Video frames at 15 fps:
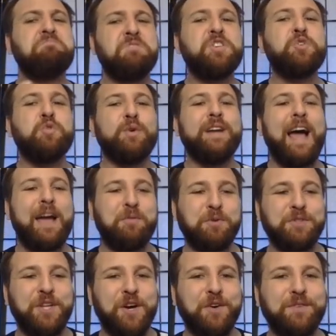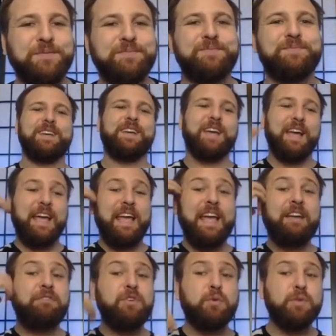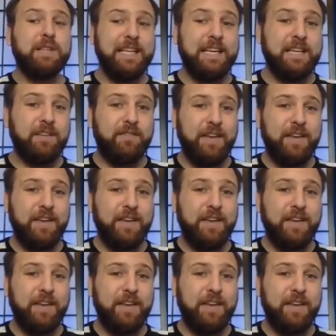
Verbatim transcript: you and I will know. If you live